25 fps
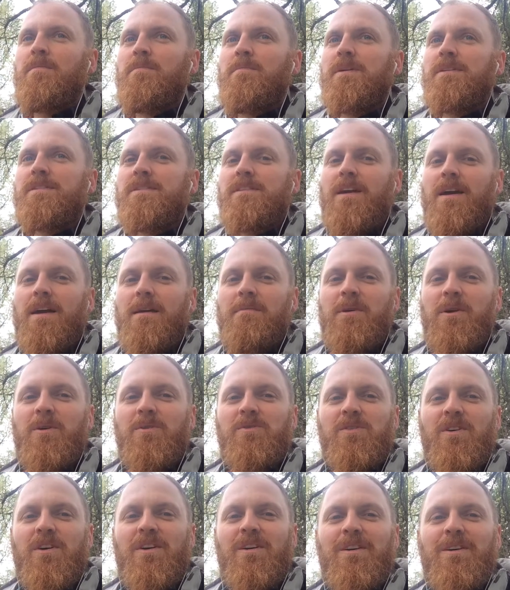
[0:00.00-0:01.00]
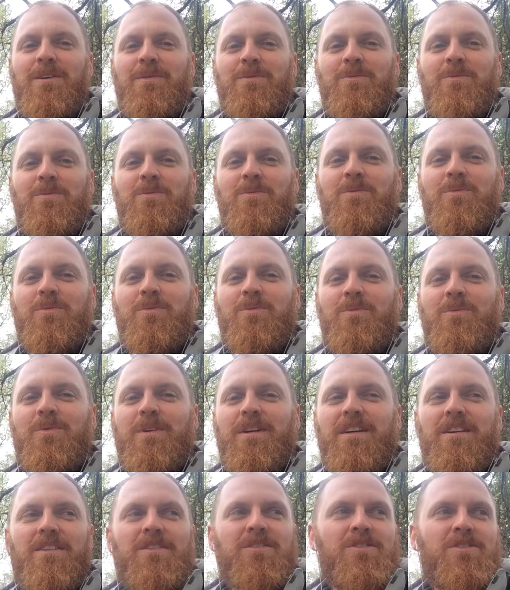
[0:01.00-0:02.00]
But as time goes on,
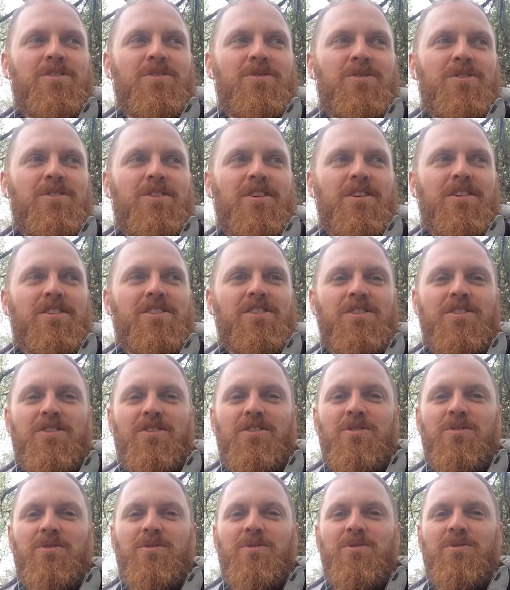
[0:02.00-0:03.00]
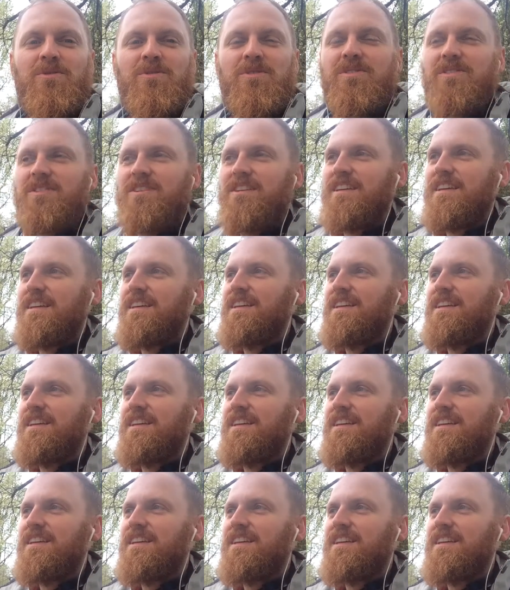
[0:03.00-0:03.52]
we also start to use